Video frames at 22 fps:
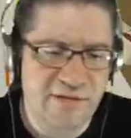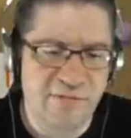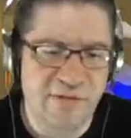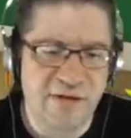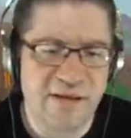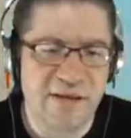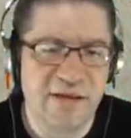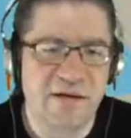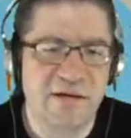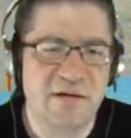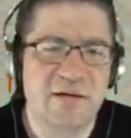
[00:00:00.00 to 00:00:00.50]

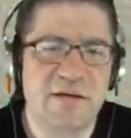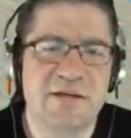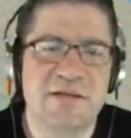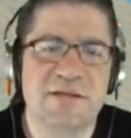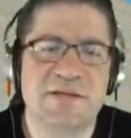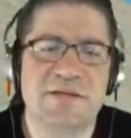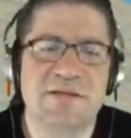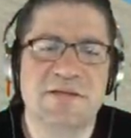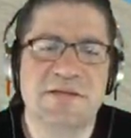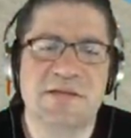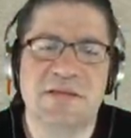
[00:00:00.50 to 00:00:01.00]
right there
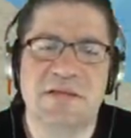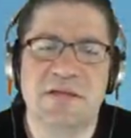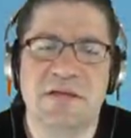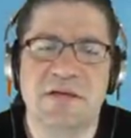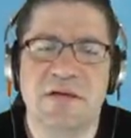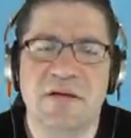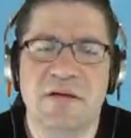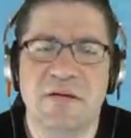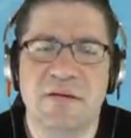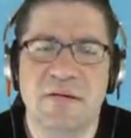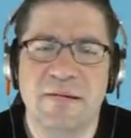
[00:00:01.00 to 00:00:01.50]
because
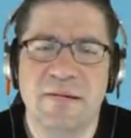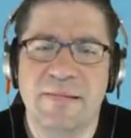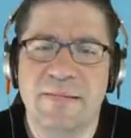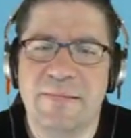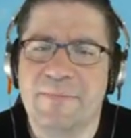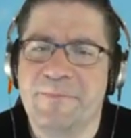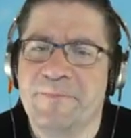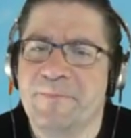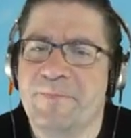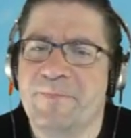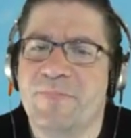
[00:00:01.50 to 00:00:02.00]

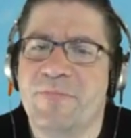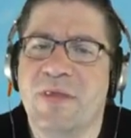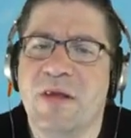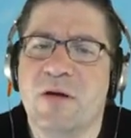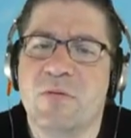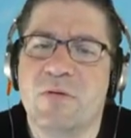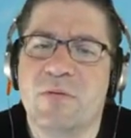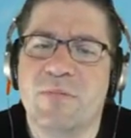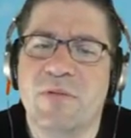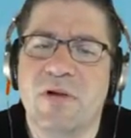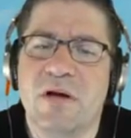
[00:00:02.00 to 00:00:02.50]
that
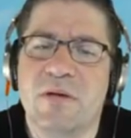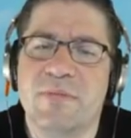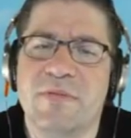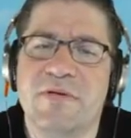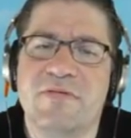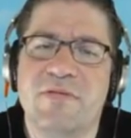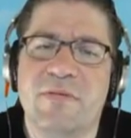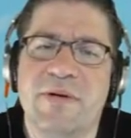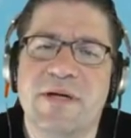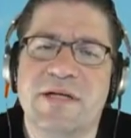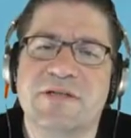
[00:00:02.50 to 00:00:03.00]
would block me
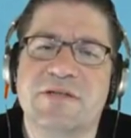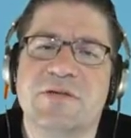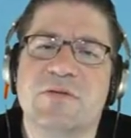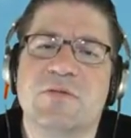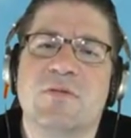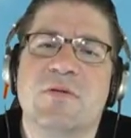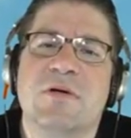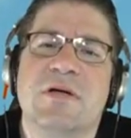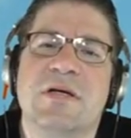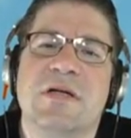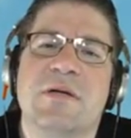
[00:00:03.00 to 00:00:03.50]
from actually
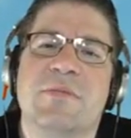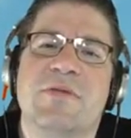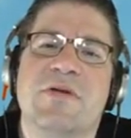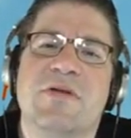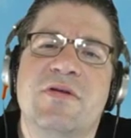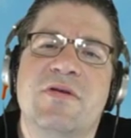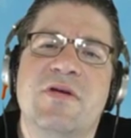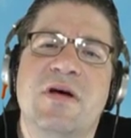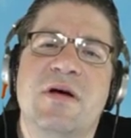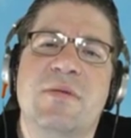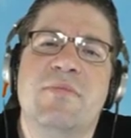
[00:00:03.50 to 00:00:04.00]
walking up to
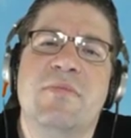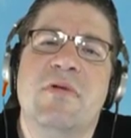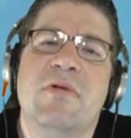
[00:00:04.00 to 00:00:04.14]
the top.